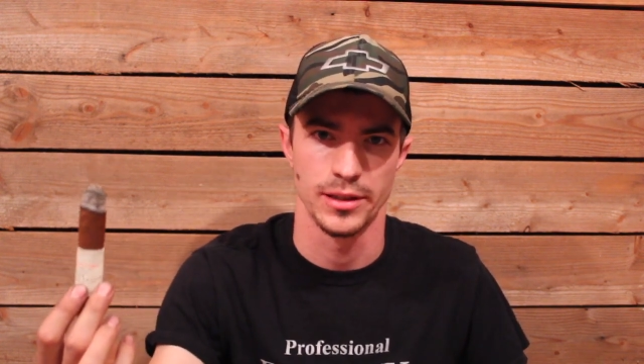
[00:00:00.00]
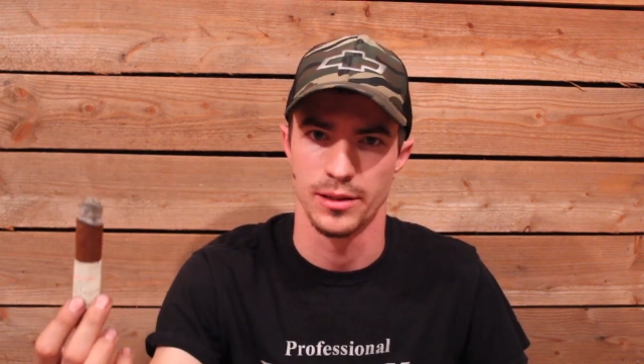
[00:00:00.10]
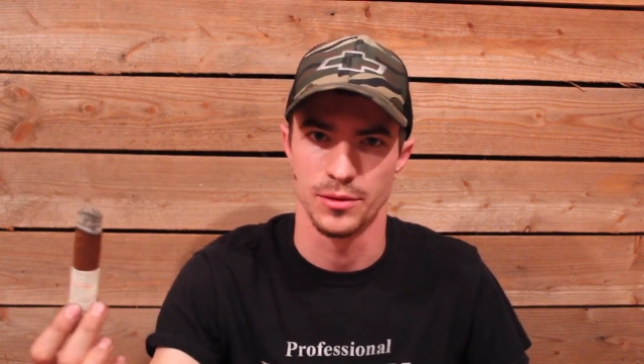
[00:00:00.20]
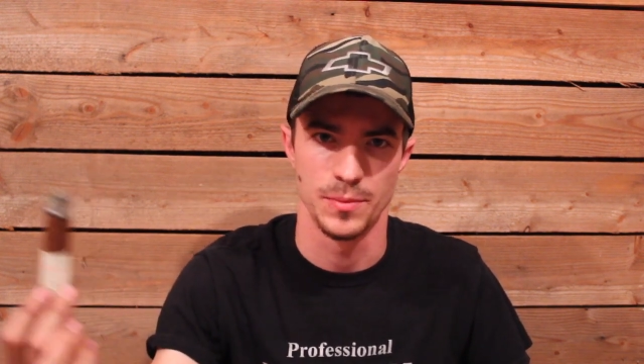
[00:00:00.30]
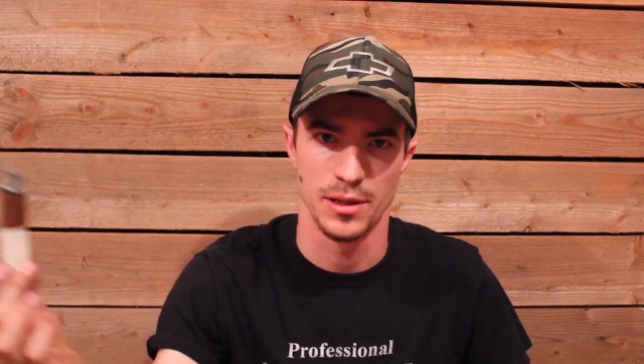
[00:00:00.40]
and
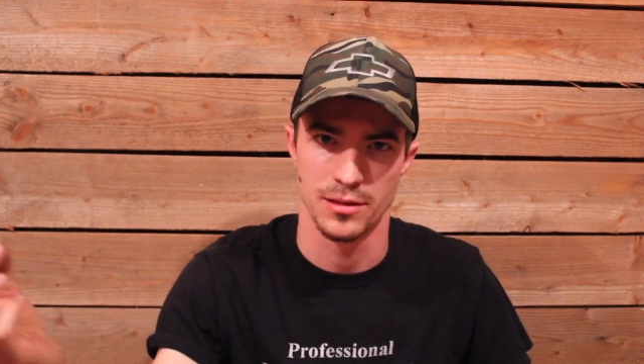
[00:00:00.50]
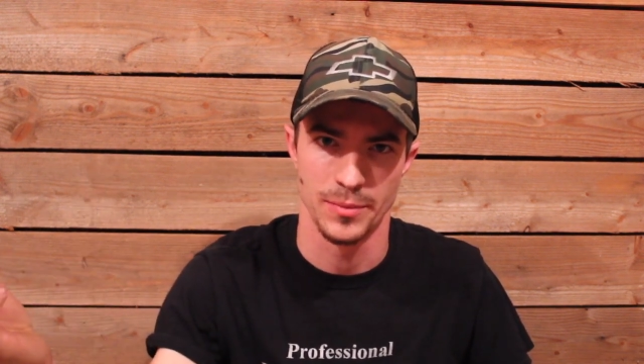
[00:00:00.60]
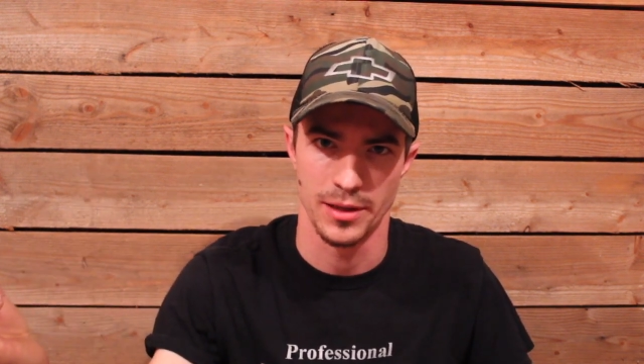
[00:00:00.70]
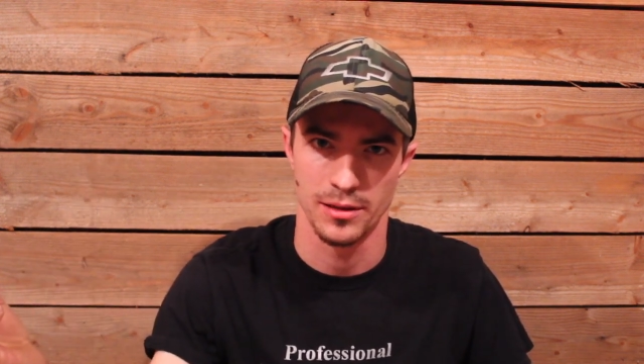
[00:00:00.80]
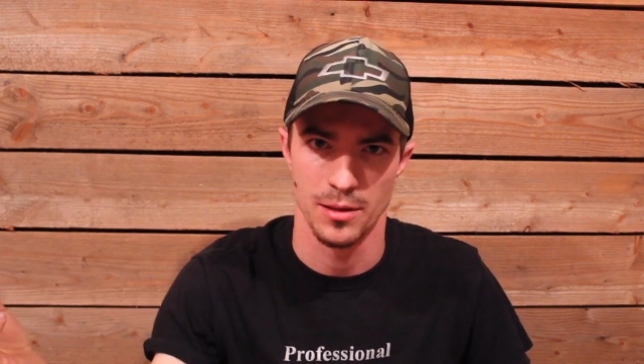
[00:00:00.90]
it was because of
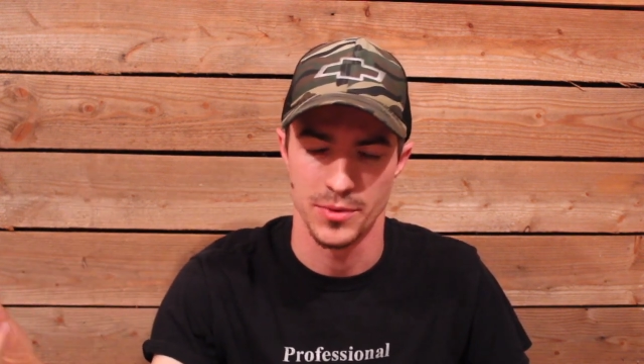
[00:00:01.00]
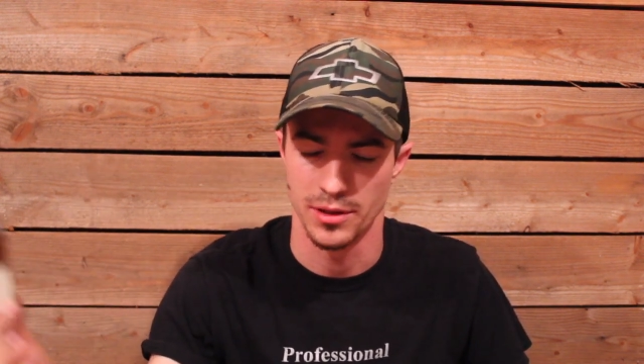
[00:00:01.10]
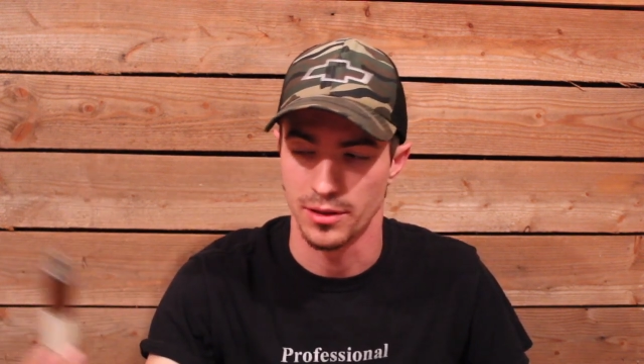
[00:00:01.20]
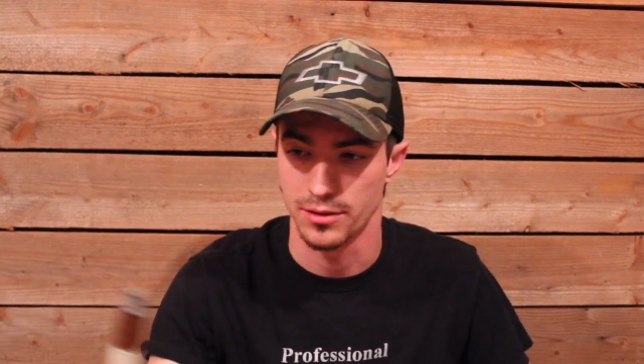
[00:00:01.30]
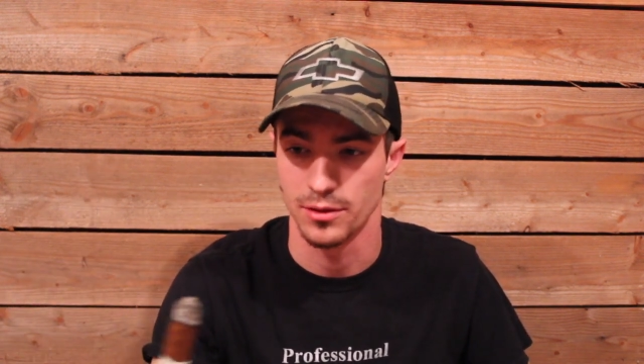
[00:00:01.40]
my
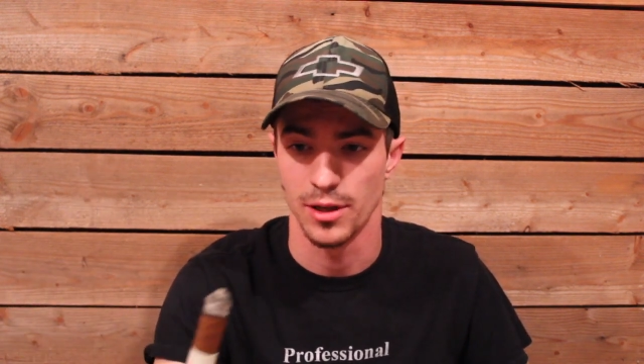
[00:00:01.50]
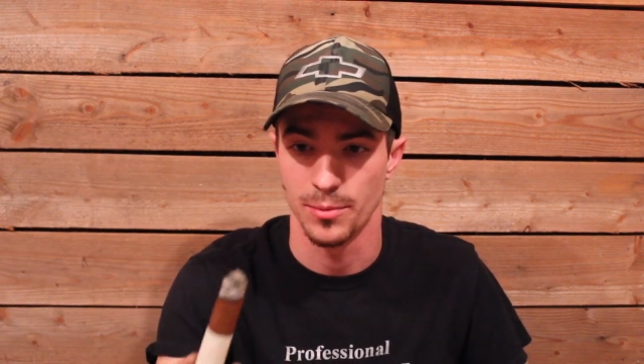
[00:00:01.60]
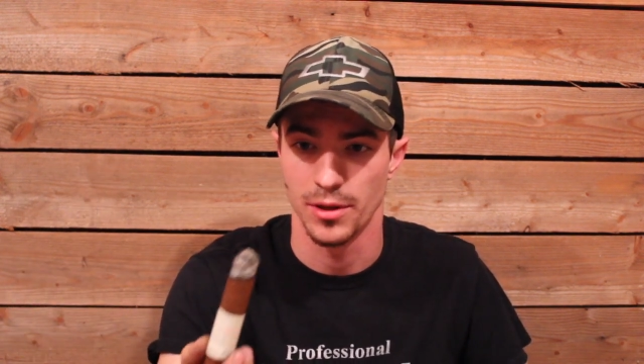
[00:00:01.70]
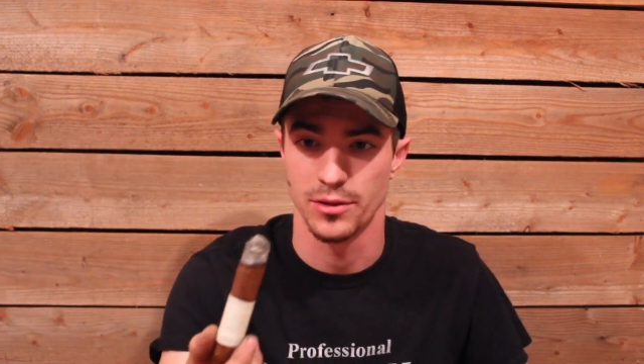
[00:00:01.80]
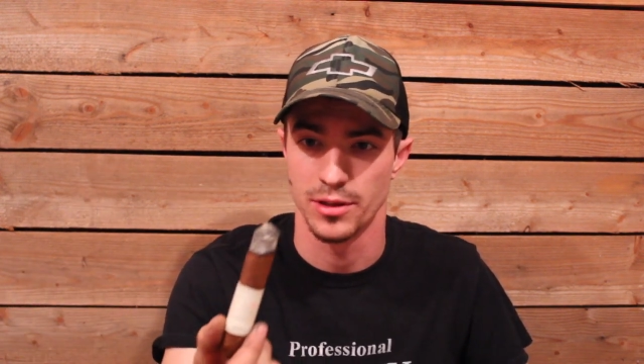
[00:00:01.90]
clumsiness, so I
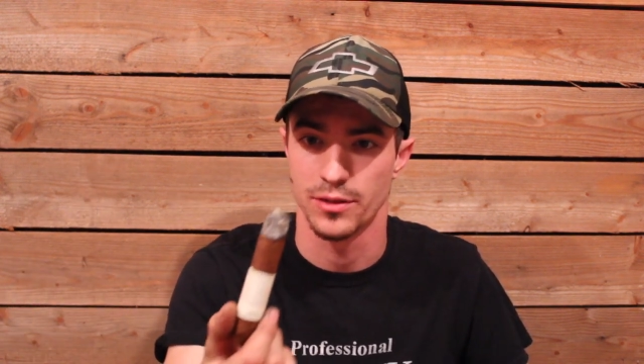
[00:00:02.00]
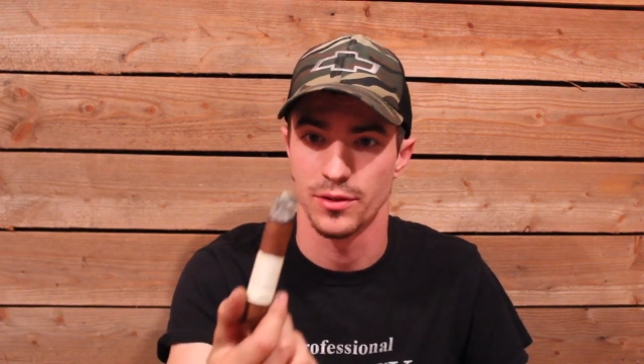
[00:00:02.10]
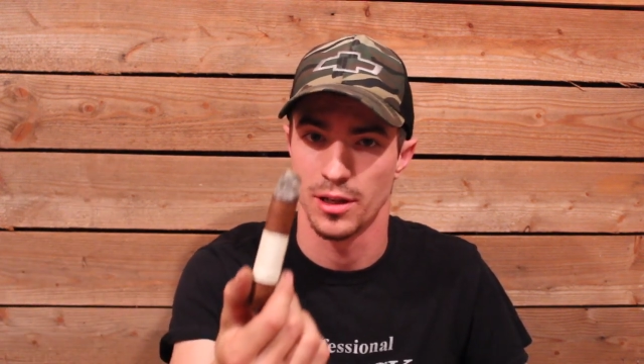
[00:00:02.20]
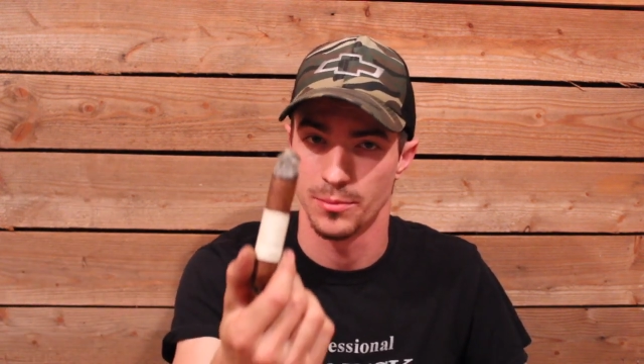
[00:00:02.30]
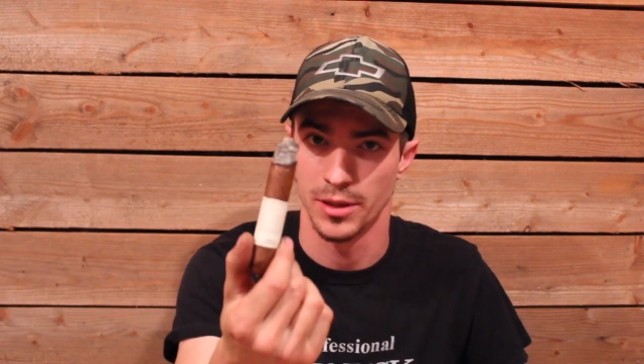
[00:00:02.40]
apologize
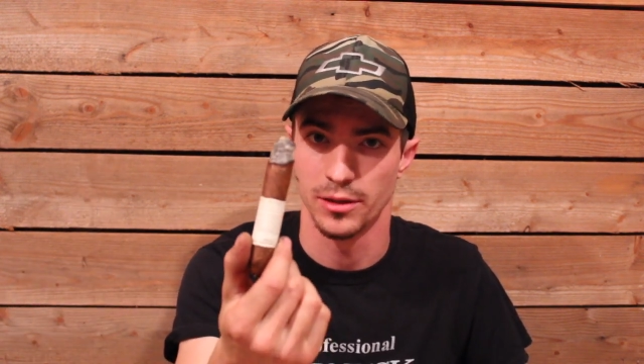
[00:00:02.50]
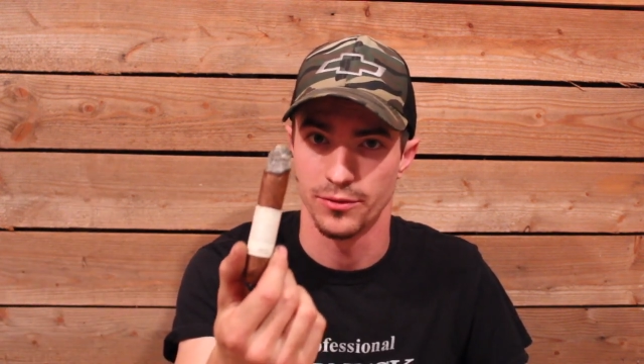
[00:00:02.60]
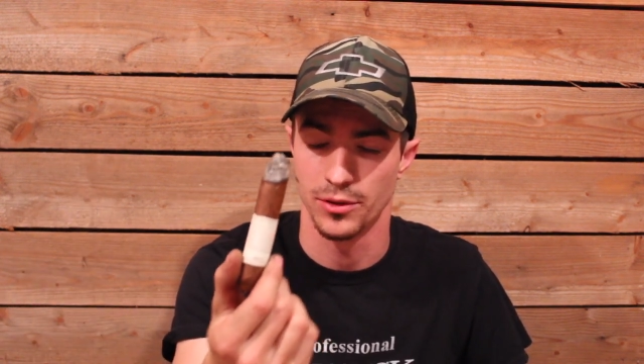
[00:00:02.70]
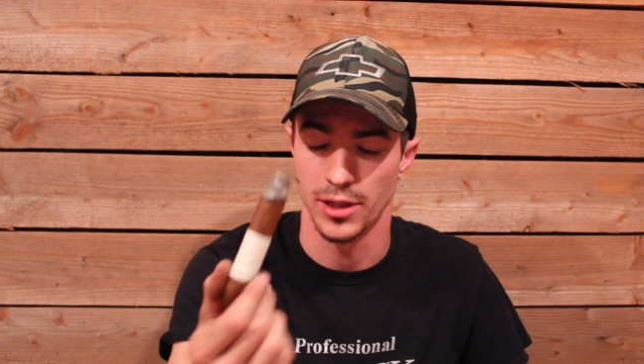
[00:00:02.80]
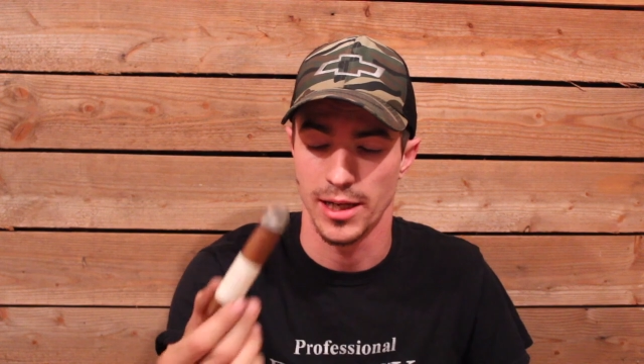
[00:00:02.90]
for not being a
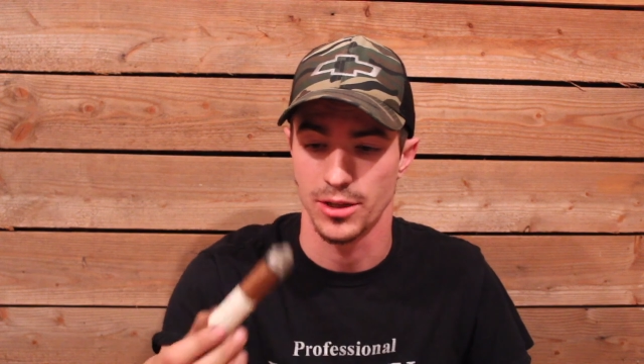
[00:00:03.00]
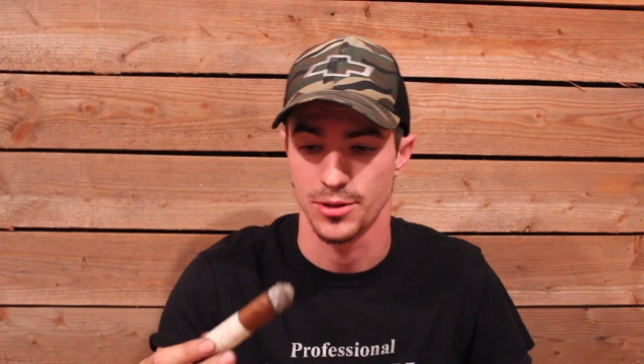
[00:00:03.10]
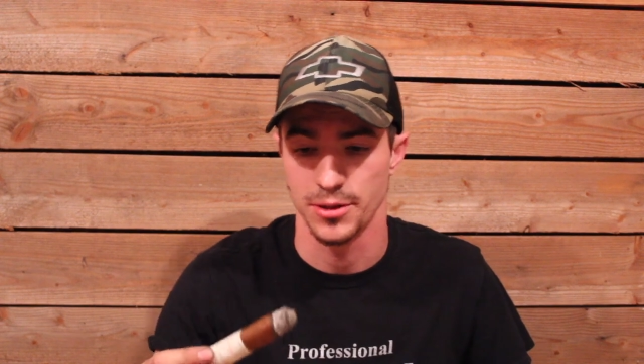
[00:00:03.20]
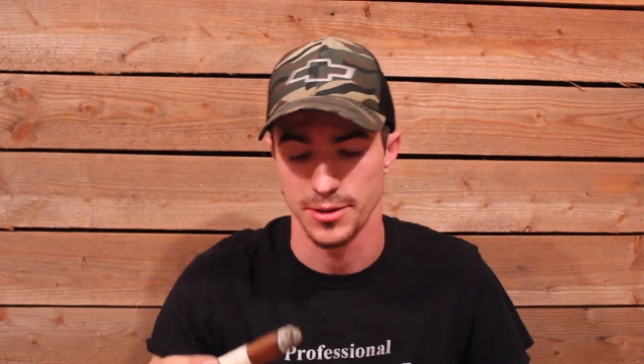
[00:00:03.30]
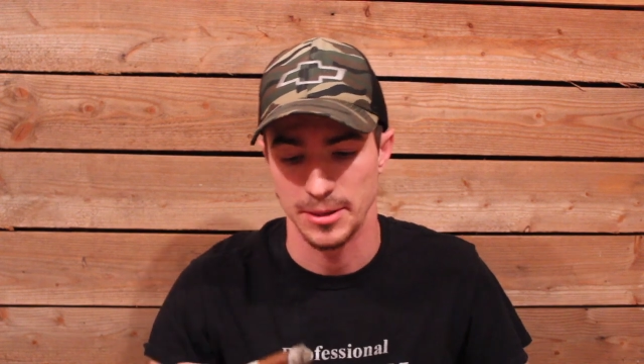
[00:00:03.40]
full
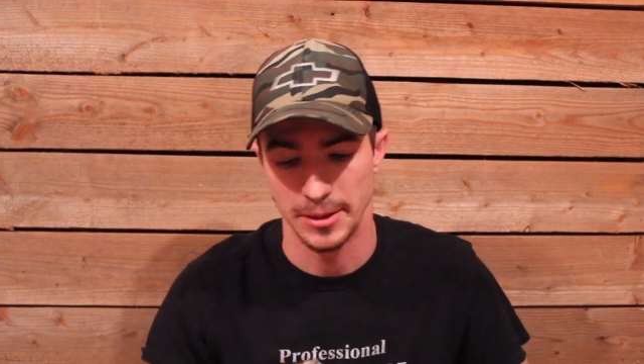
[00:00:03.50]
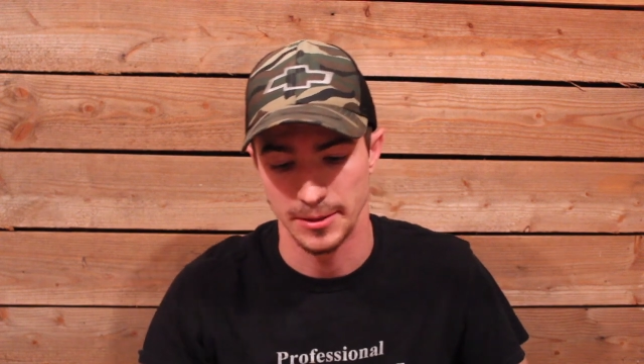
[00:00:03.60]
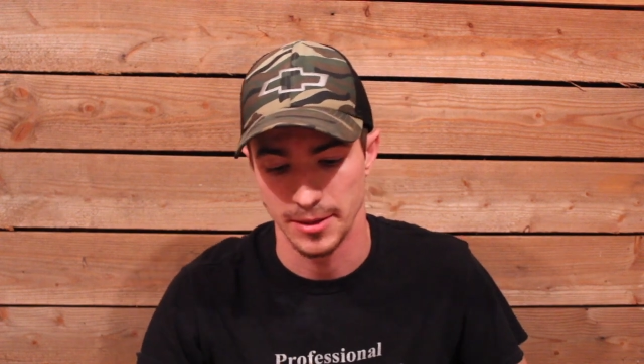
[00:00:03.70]
ash on this thing,